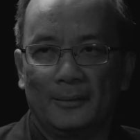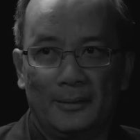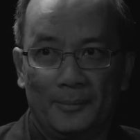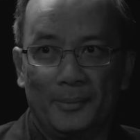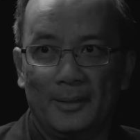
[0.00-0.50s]

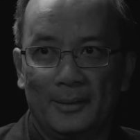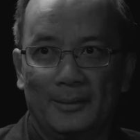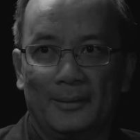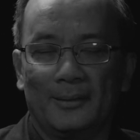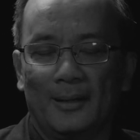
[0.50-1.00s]
in the
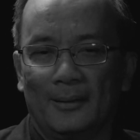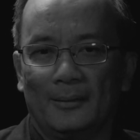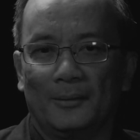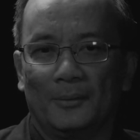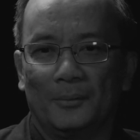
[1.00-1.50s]
beginning,
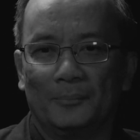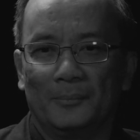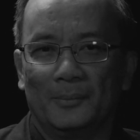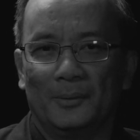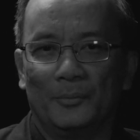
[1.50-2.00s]

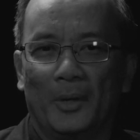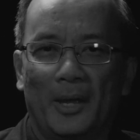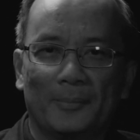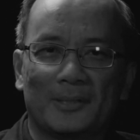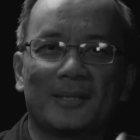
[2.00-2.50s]
we
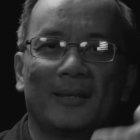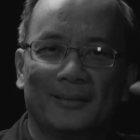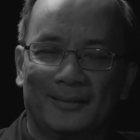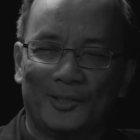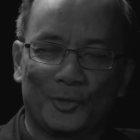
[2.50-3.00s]
have a 10 in